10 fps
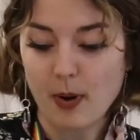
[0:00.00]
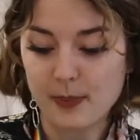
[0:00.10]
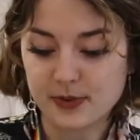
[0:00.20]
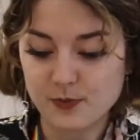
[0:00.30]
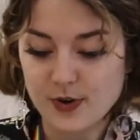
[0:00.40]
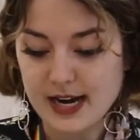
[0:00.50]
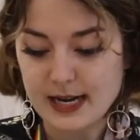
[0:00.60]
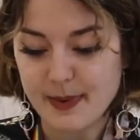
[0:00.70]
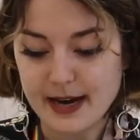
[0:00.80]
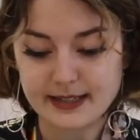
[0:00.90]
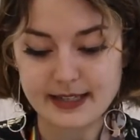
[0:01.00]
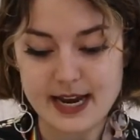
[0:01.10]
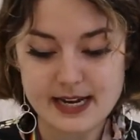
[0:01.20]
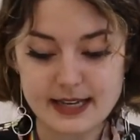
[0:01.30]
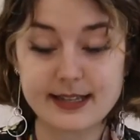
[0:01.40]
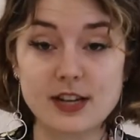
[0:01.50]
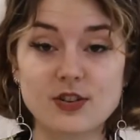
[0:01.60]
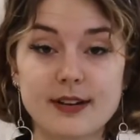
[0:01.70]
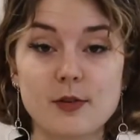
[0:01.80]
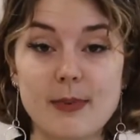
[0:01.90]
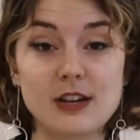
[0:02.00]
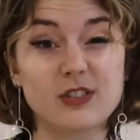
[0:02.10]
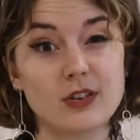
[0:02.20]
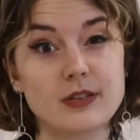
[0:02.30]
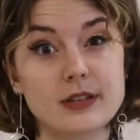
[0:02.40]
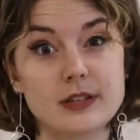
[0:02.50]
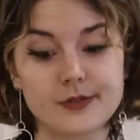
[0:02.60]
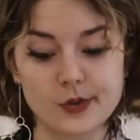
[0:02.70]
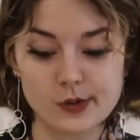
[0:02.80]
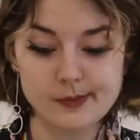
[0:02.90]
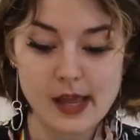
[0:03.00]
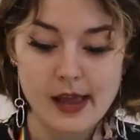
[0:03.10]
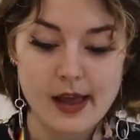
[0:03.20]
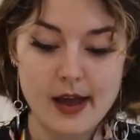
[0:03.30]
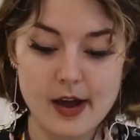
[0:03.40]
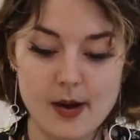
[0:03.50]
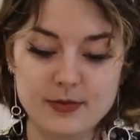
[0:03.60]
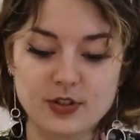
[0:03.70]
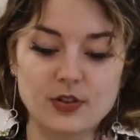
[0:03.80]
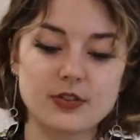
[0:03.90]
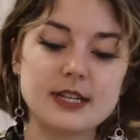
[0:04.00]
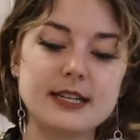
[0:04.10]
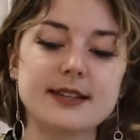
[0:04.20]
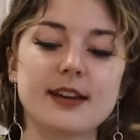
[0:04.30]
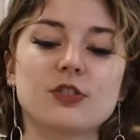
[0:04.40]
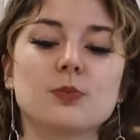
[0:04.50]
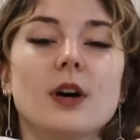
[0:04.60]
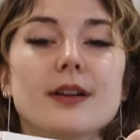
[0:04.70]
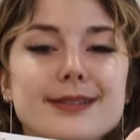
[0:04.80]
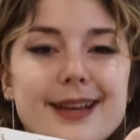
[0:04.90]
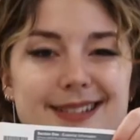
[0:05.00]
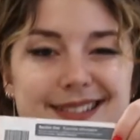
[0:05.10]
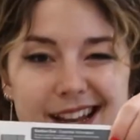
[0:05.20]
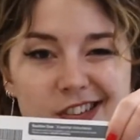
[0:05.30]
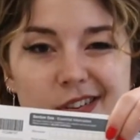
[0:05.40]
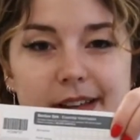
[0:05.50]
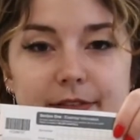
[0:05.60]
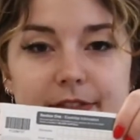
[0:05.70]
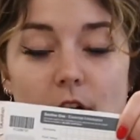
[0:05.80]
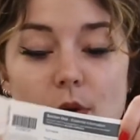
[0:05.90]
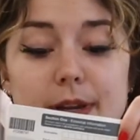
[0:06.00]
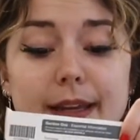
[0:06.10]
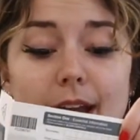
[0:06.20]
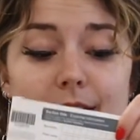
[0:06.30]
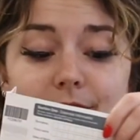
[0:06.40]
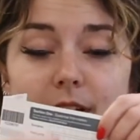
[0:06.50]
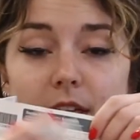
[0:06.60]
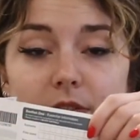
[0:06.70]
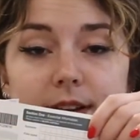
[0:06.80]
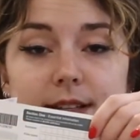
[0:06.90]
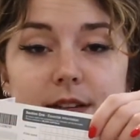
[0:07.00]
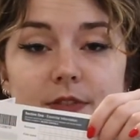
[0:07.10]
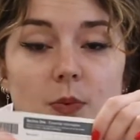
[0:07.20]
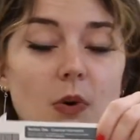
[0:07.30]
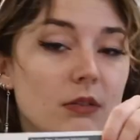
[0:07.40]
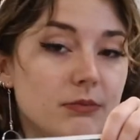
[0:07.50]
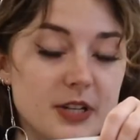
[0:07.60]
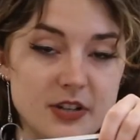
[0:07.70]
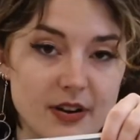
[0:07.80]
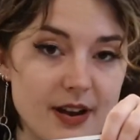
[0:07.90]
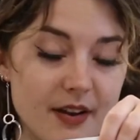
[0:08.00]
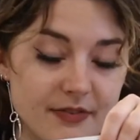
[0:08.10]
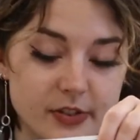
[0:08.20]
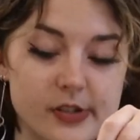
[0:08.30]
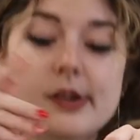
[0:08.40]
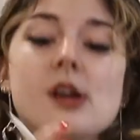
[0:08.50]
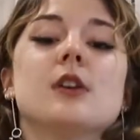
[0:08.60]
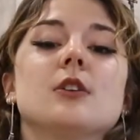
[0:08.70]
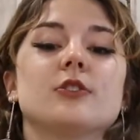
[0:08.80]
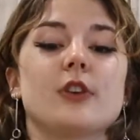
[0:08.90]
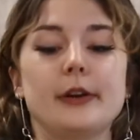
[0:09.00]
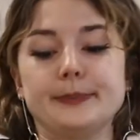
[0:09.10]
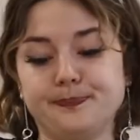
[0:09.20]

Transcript: pop some really basic essential information onto this form. So you'll see section 1 says essential info. You can fill out the rest if you want, you don't have to. So,